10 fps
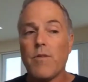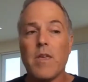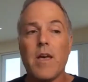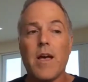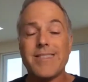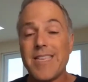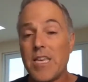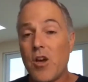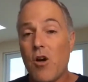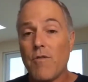The
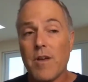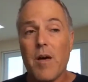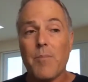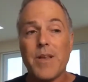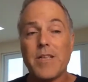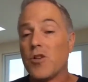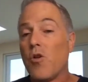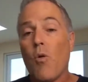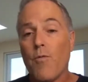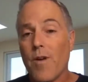CEO of the company is an
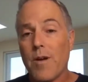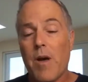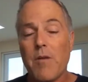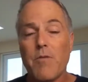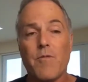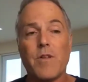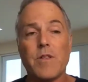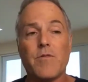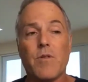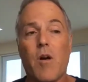old friend of mine. We've been
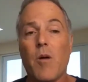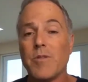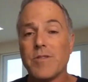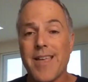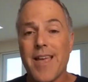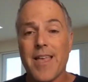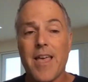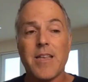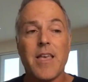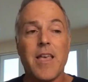friends for almost a
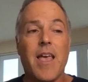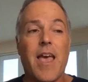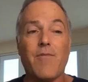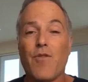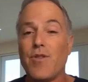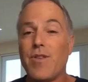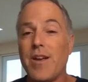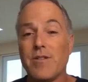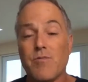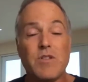decade. And for
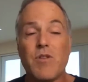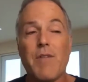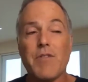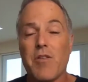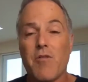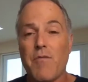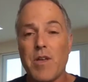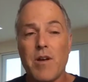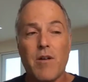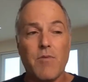years, we travel together every
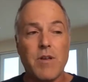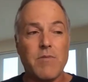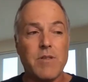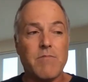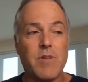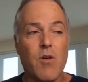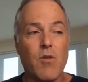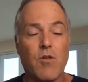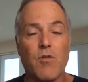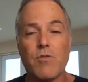year. We go
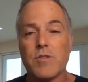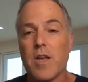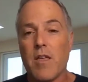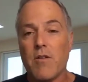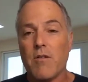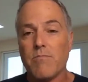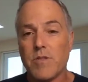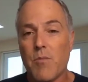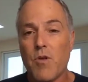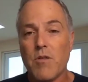on a cruise together
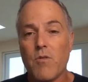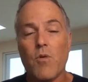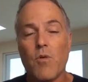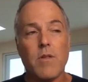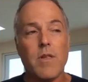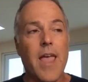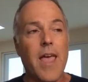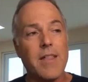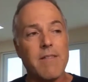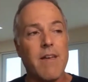somewhere in the world.
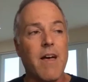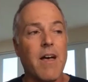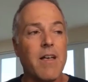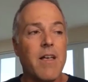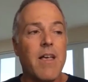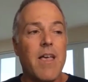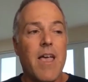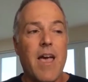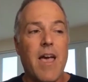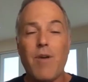
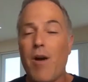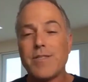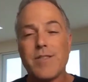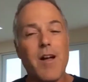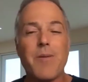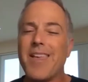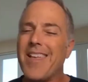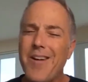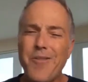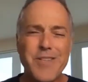And we always talk
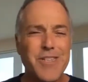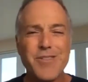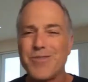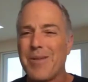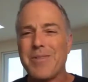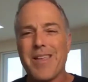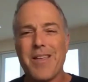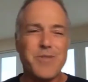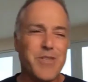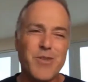about, we should do something
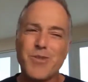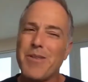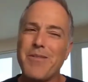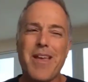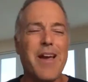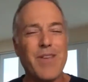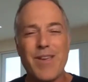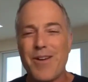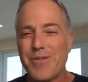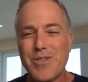together. We should do something. Every
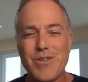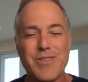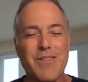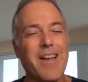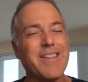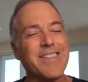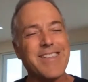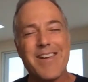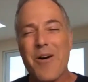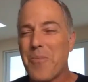year we should do something. I said,
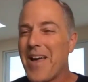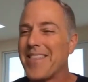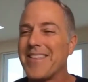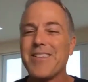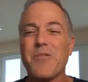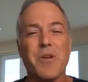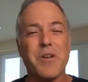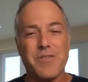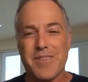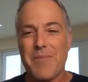Mike, this year we're
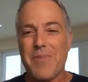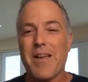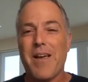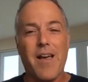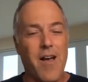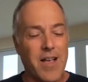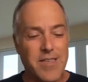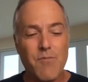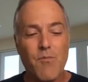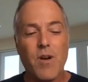going to do something. I
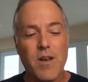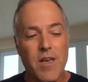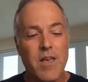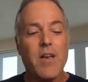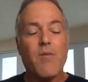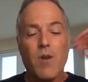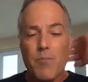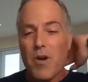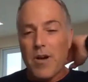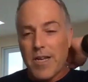said, we're going to
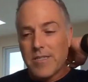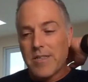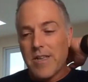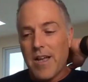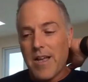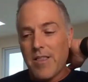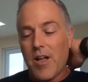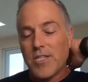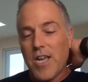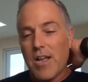put our next
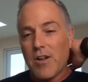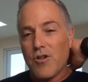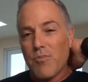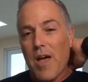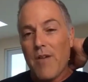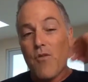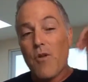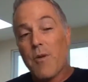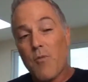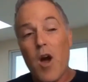launch out on your
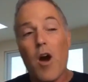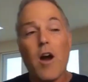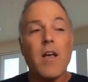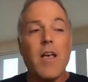platform. And we are.